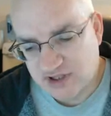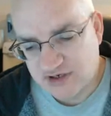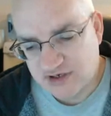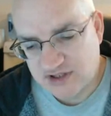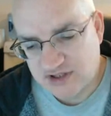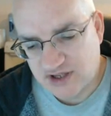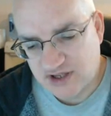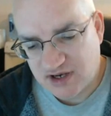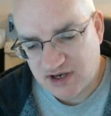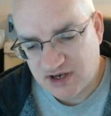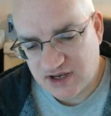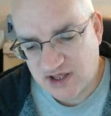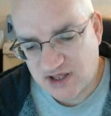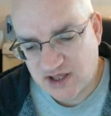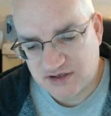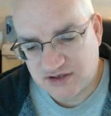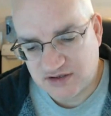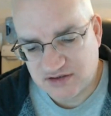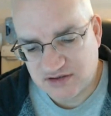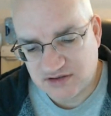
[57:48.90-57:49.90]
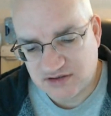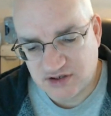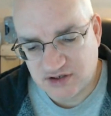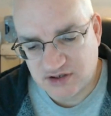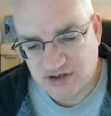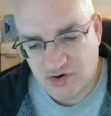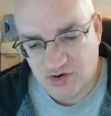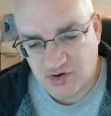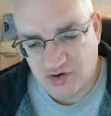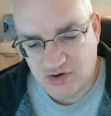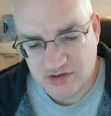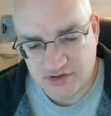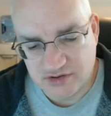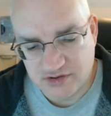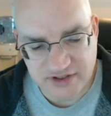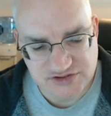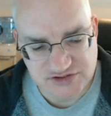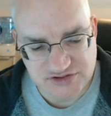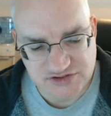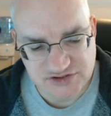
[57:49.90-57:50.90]
DNN,
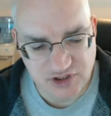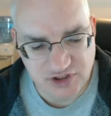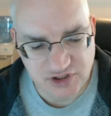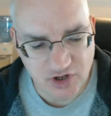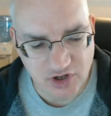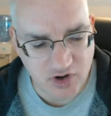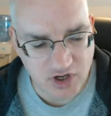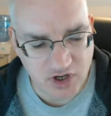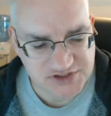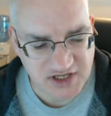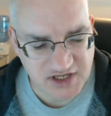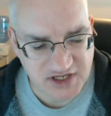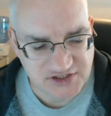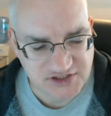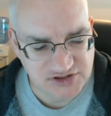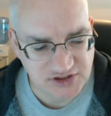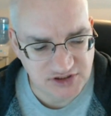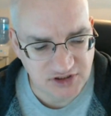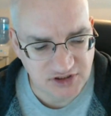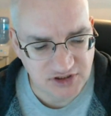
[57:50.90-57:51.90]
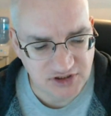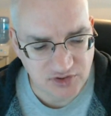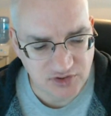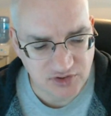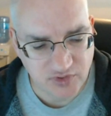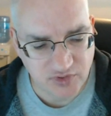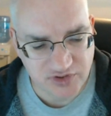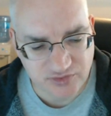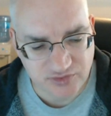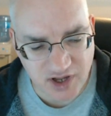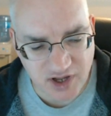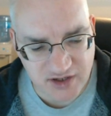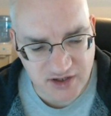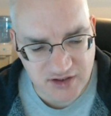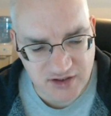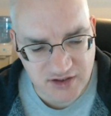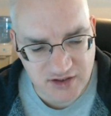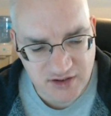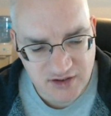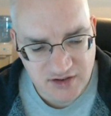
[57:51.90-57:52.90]
as you know, our scheduler, we
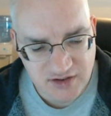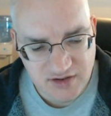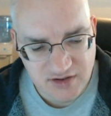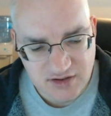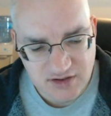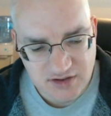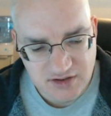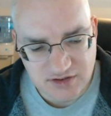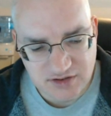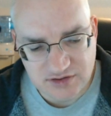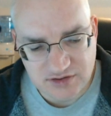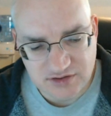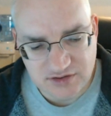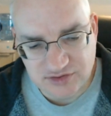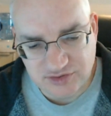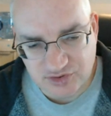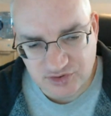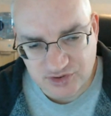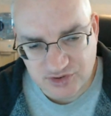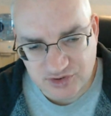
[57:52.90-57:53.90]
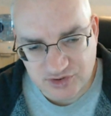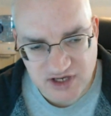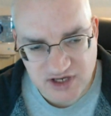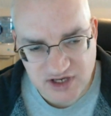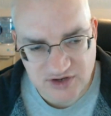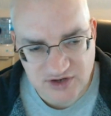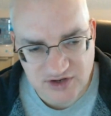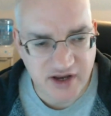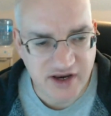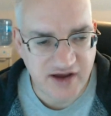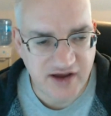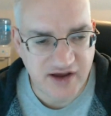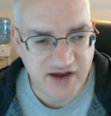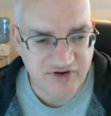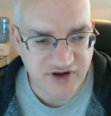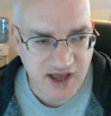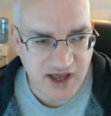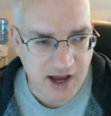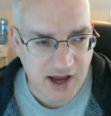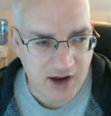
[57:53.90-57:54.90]
run, you can say run every
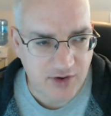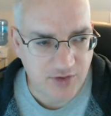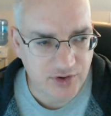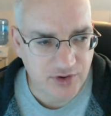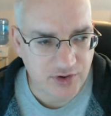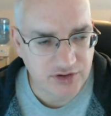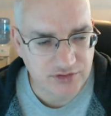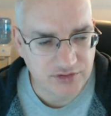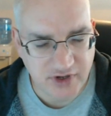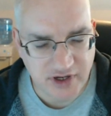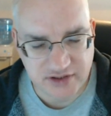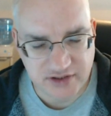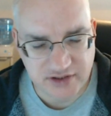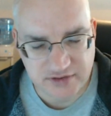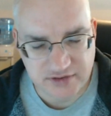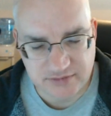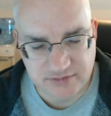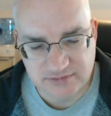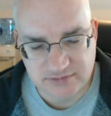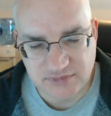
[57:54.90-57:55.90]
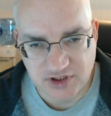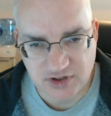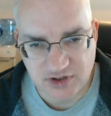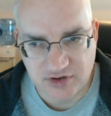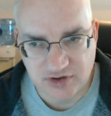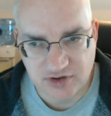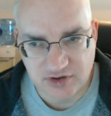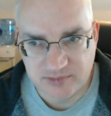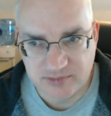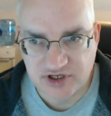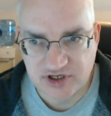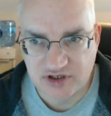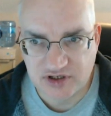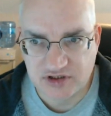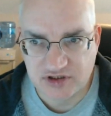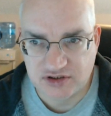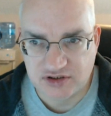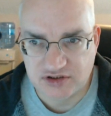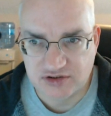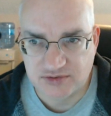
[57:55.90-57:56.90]
hour, or run, at a
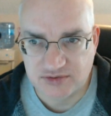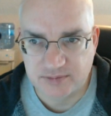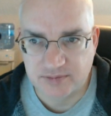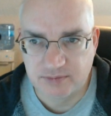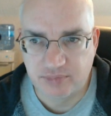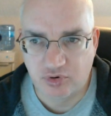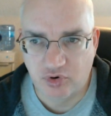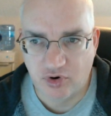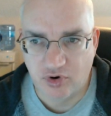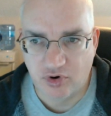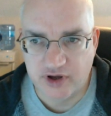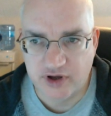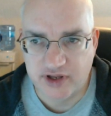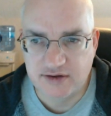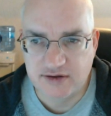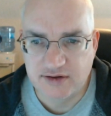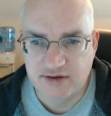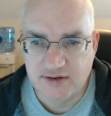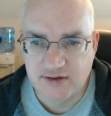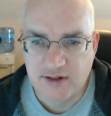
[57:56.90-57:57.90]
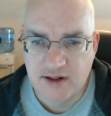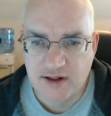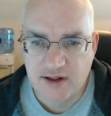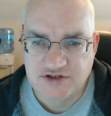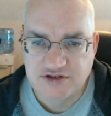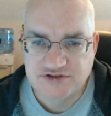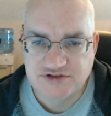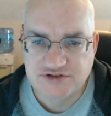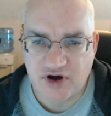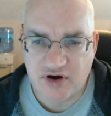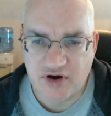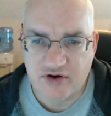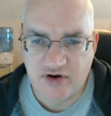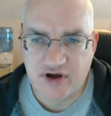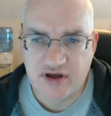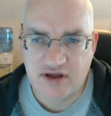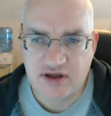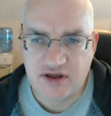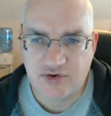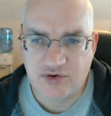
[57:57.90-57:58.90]
particular point. So
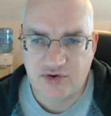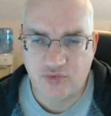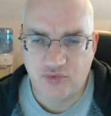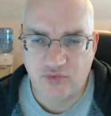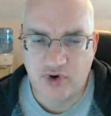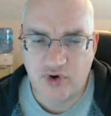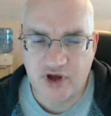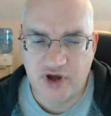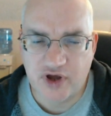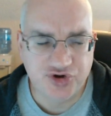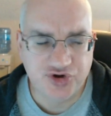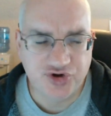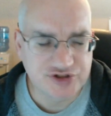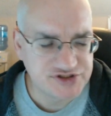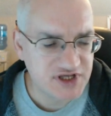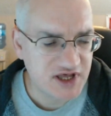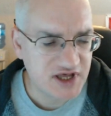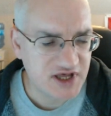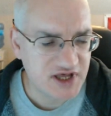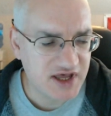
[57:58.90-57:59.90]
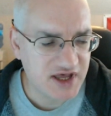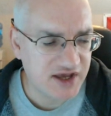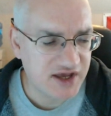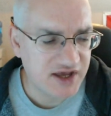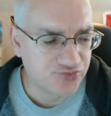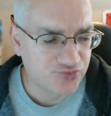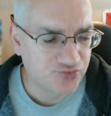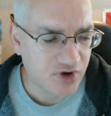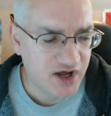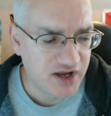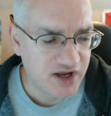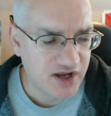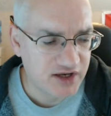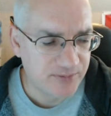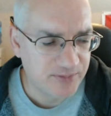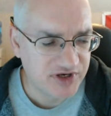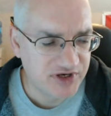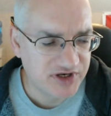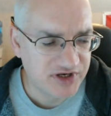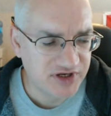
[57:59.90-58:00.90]
when you're saying run at a
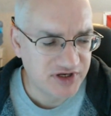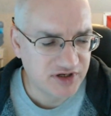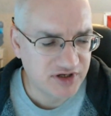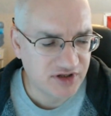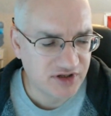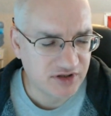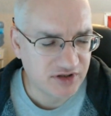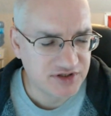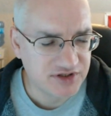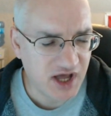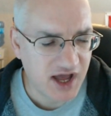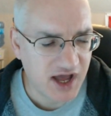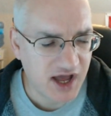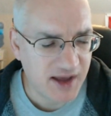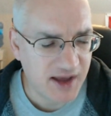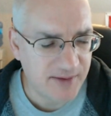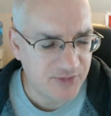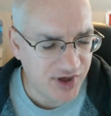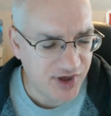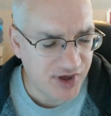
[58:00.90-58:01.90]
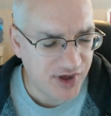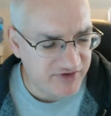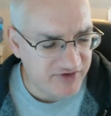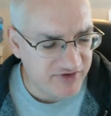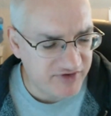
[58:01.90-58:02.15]
particular time, do you have any